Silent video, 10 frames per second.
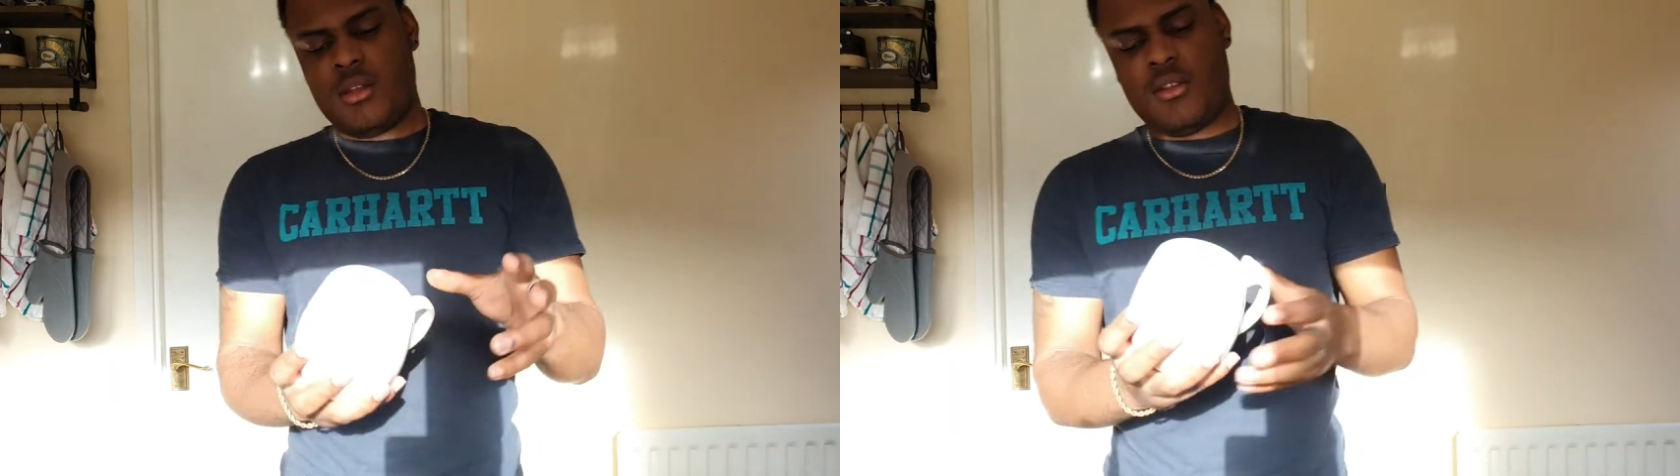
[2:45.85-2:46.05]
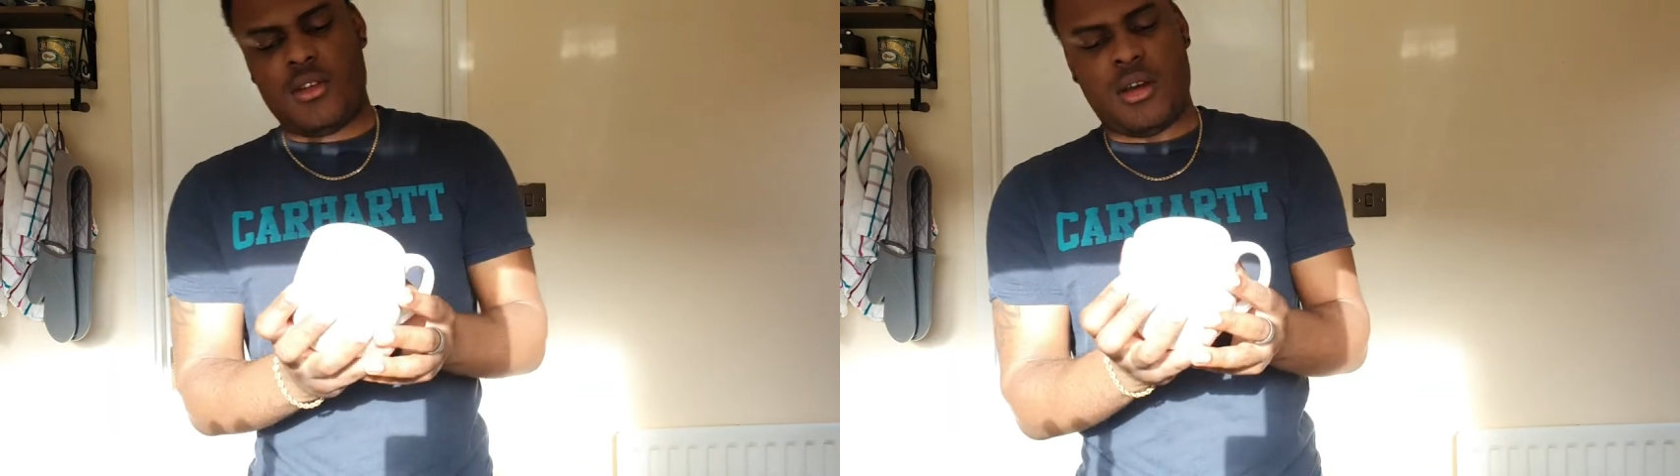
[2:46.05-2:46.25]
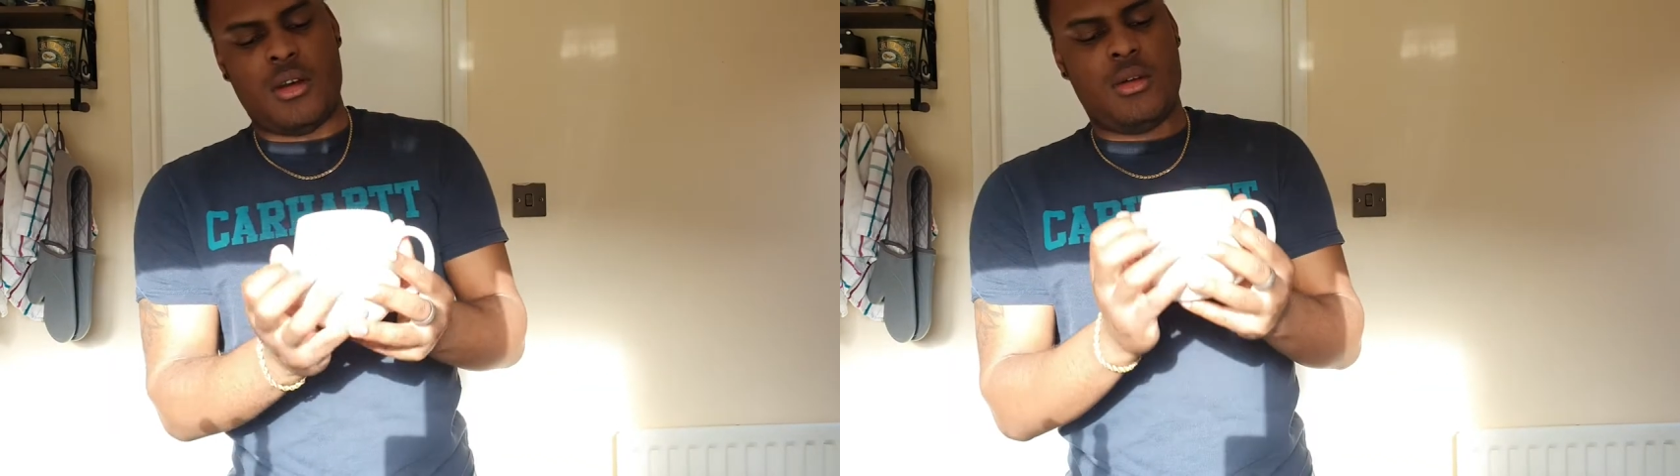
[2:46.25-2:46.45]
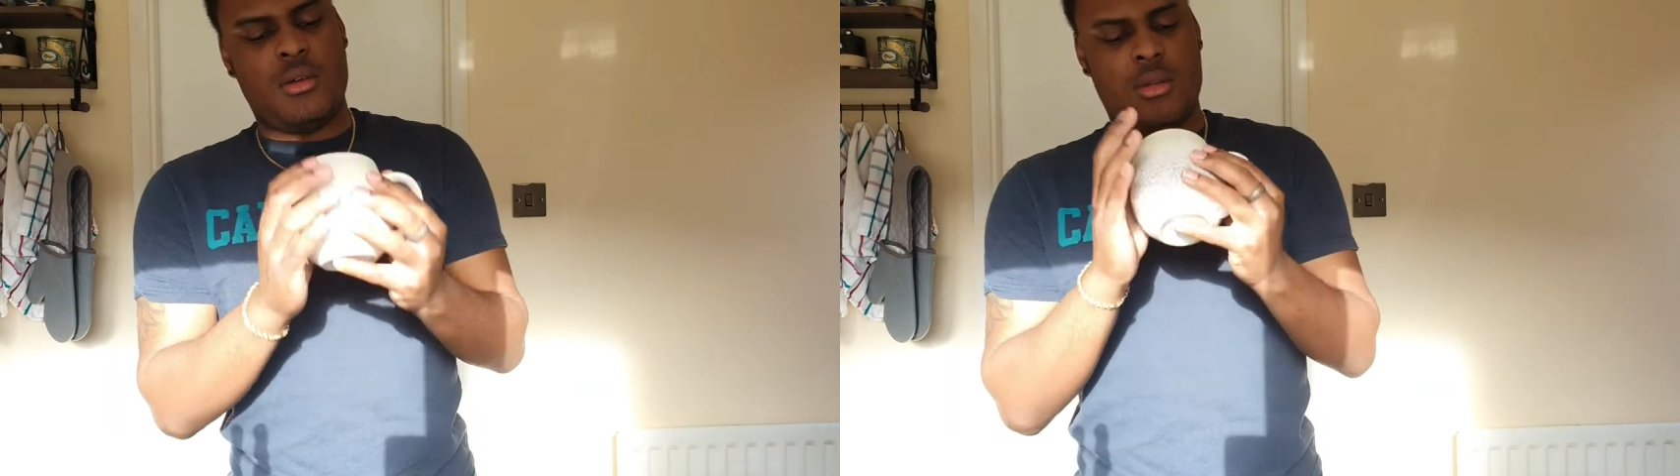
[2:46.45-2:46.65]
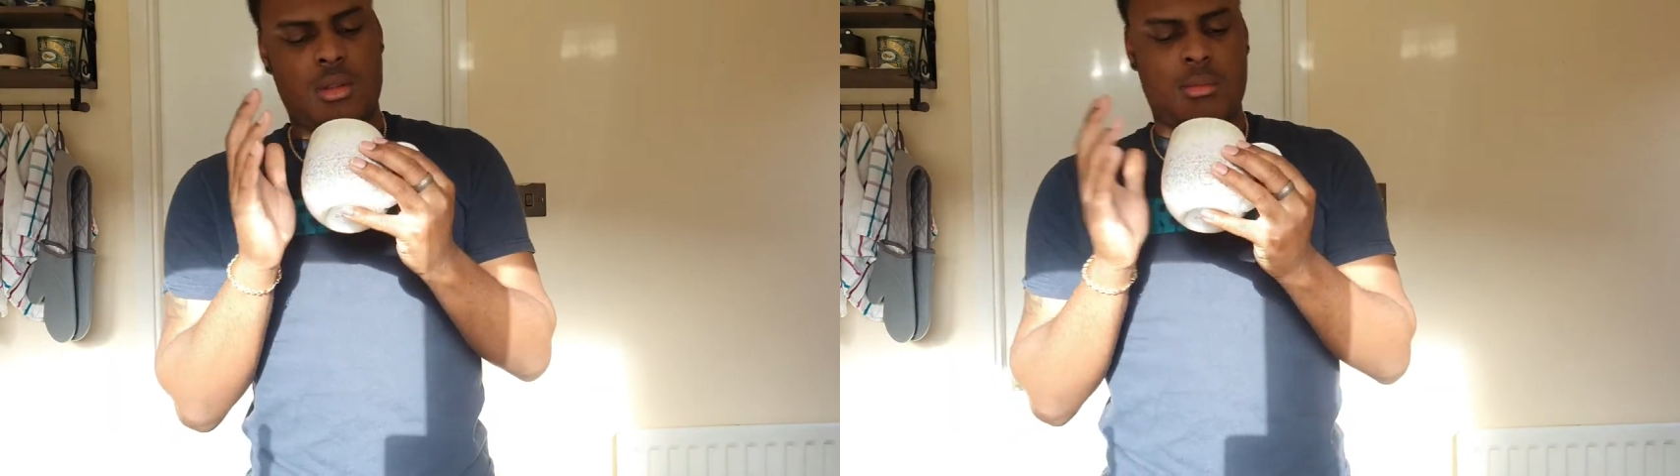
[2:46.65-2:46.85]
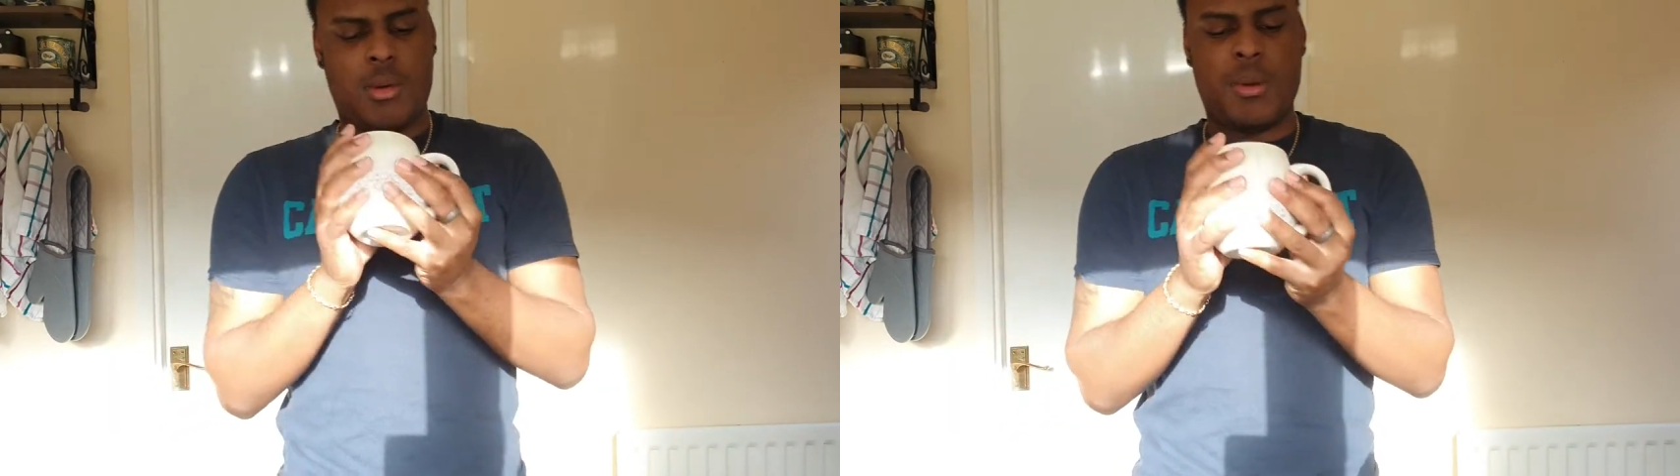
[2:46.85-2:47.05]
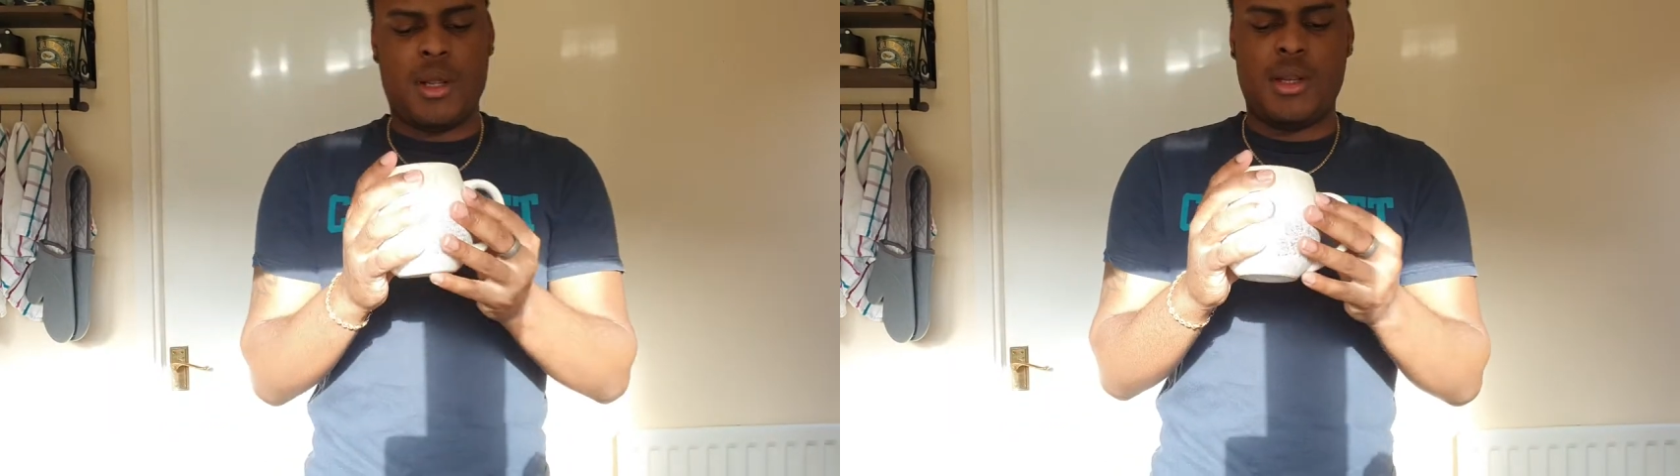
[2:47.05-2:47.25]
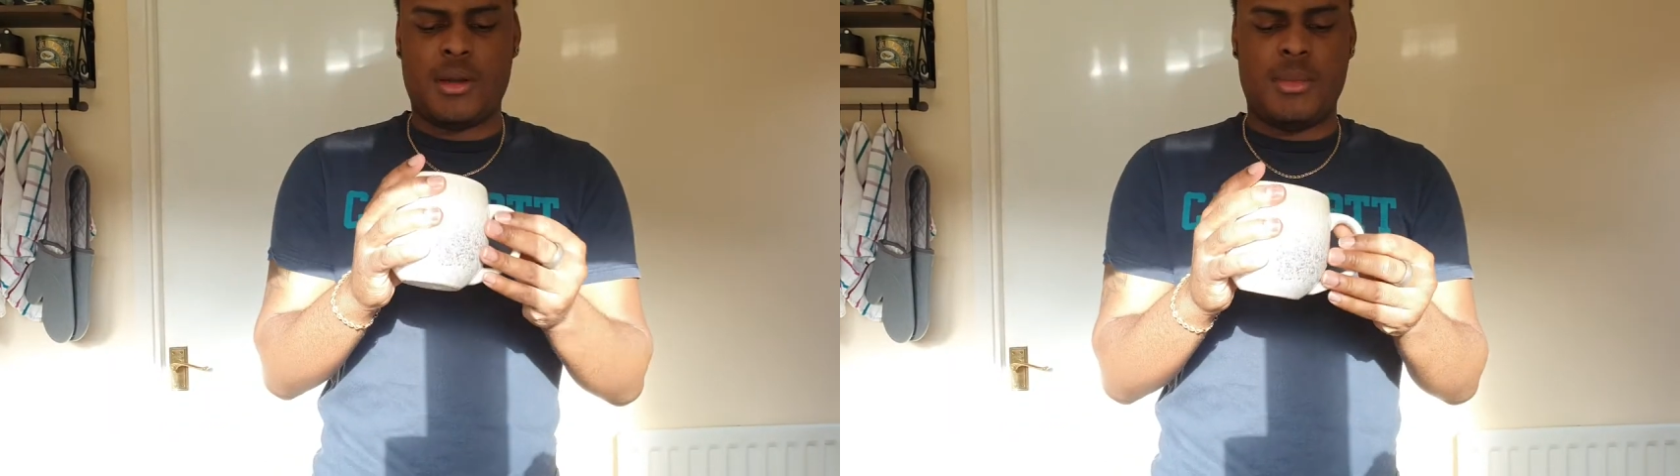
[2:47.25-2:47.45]
So my
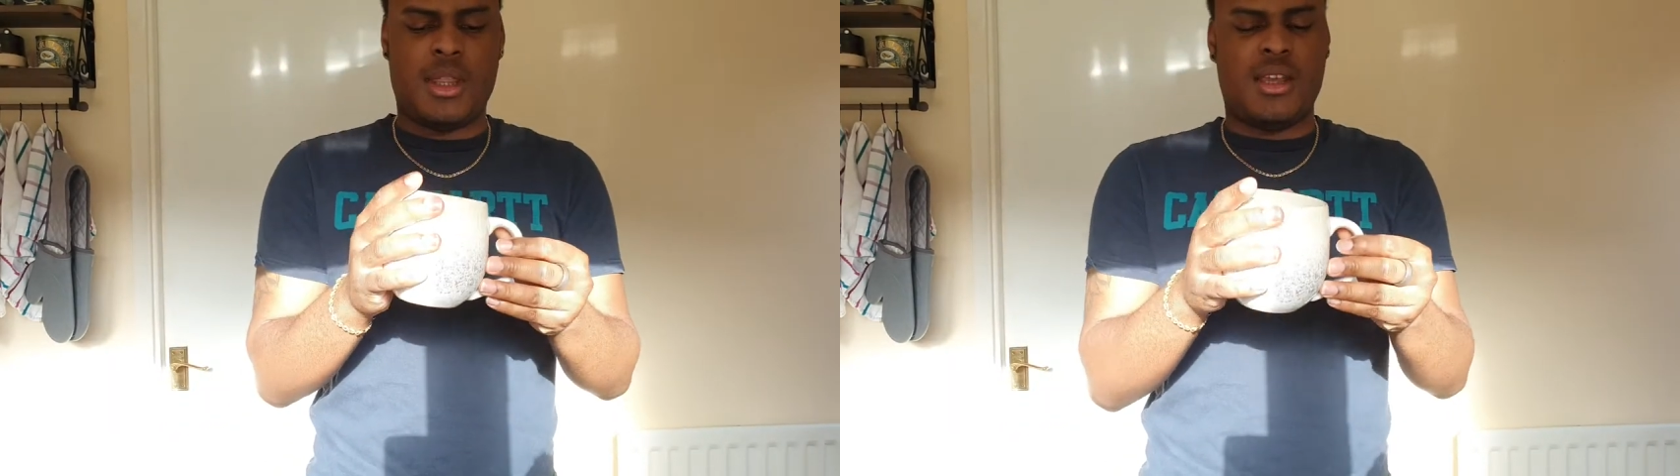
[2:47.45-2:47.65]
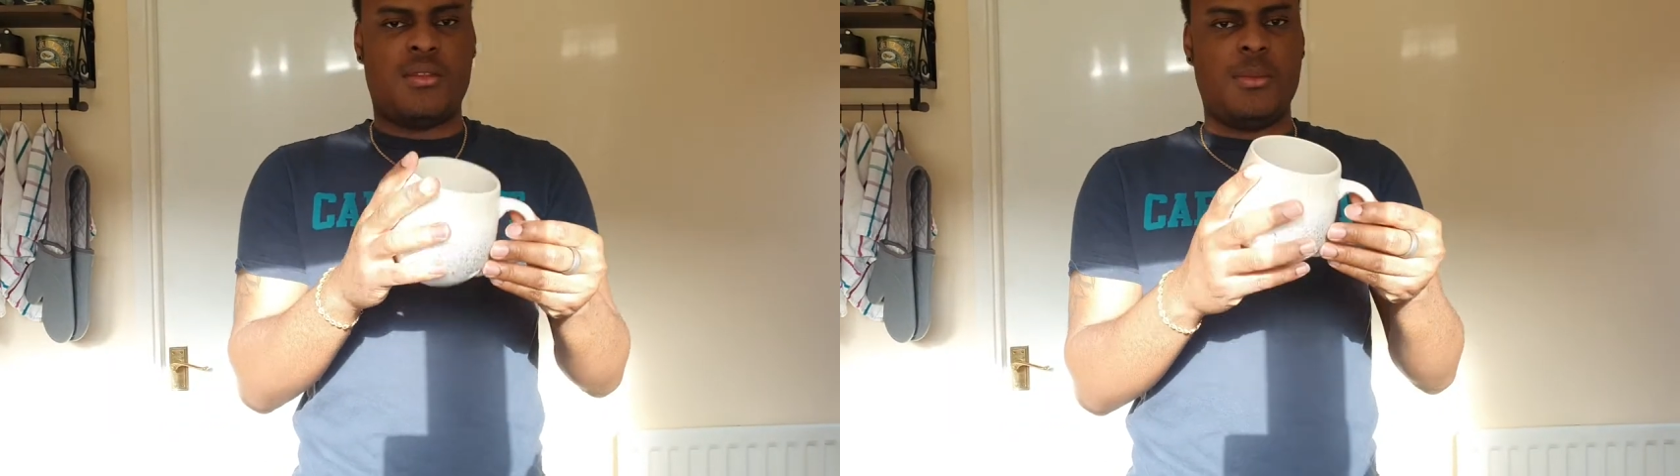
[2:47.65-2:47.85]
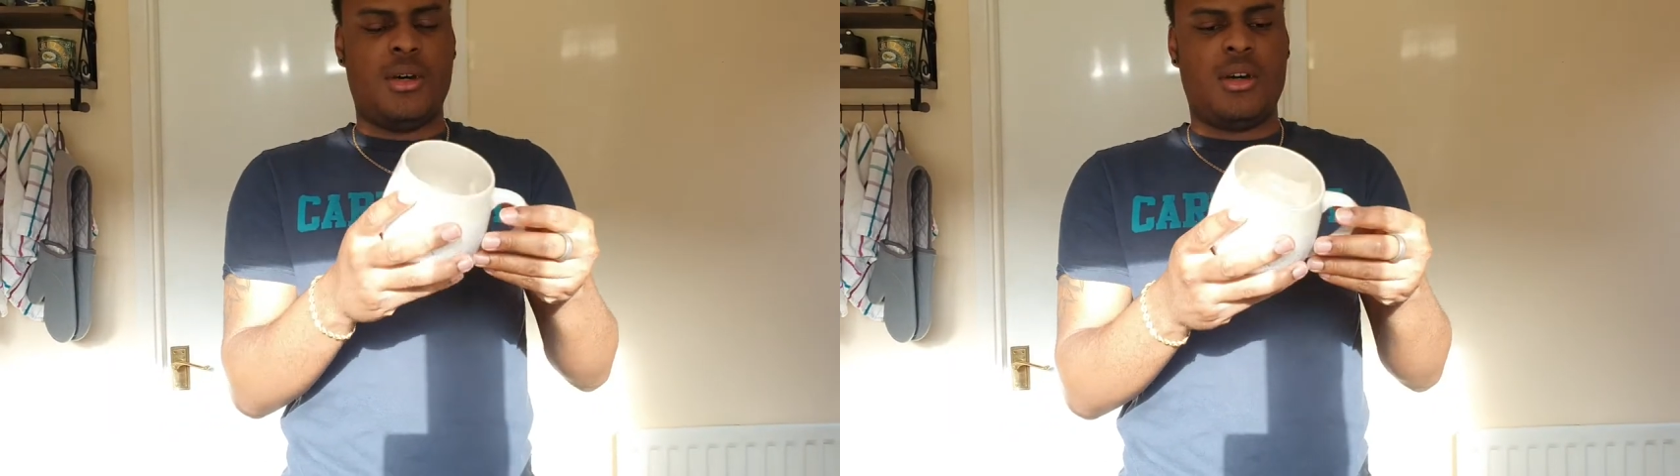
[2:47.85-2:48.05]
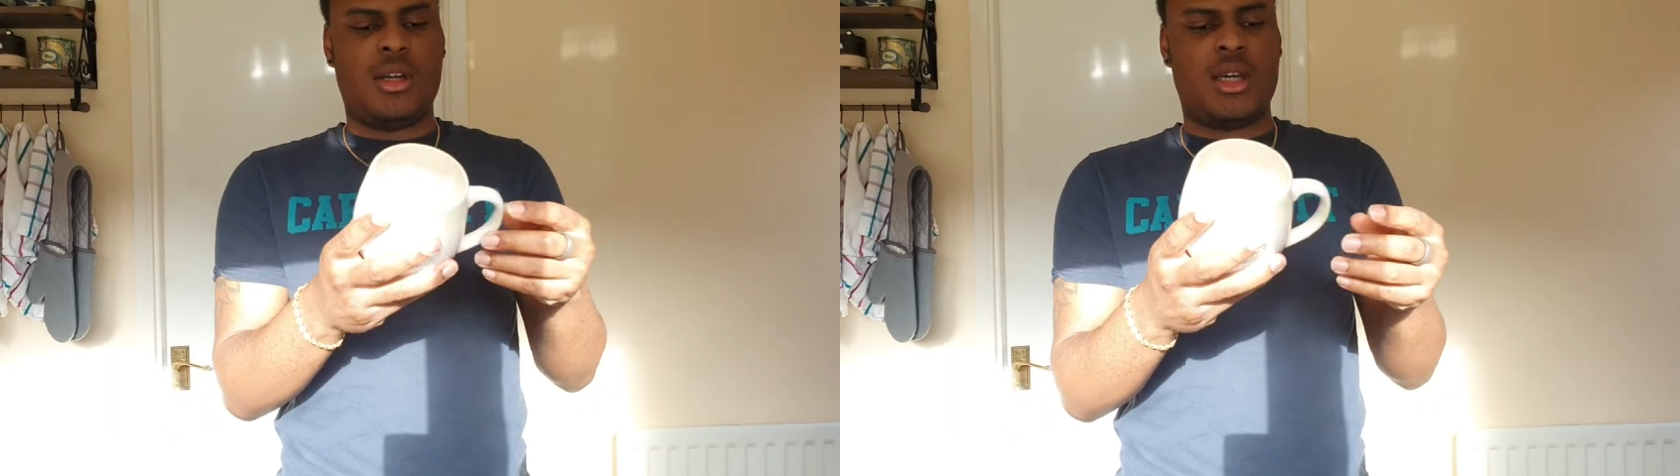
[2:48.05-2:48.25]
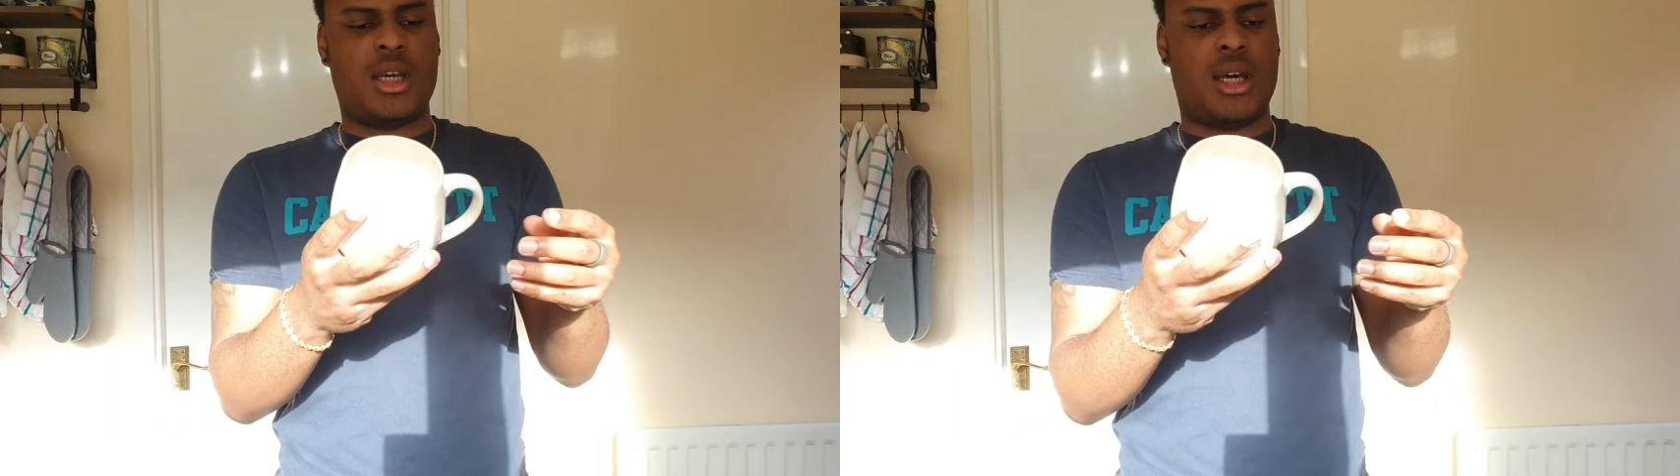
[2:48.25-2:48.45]
partner got me this mug.